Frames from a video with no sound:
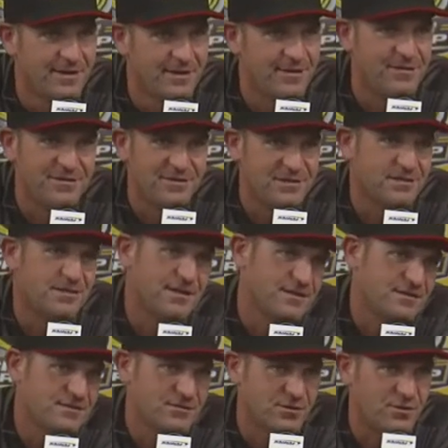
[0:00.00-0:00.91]
you know, this
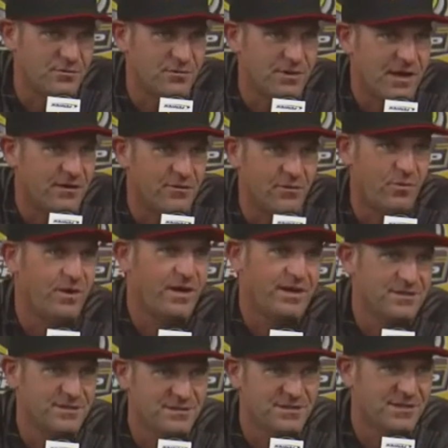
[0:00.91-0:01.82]
extra round or
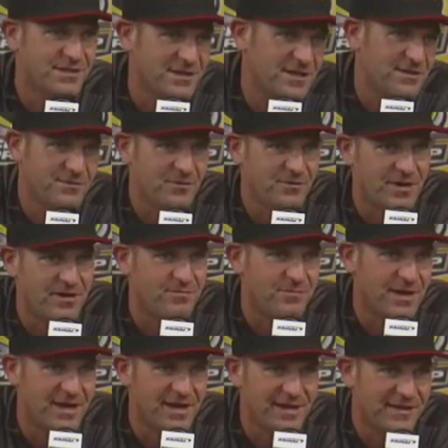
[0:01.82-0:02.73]
wedge is going to get me
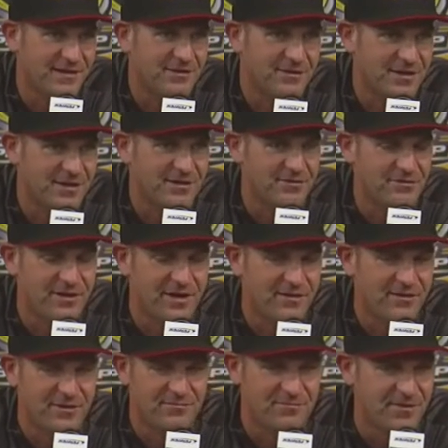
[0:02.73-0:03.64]
right back and I'll get
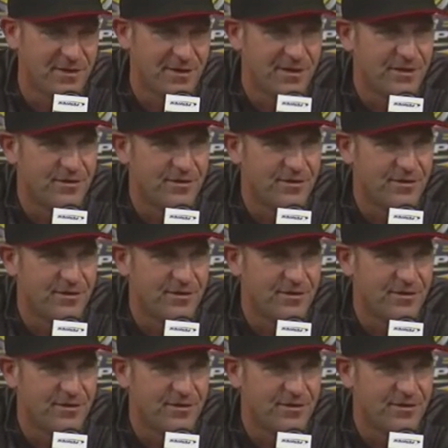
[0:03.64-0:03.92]
around him,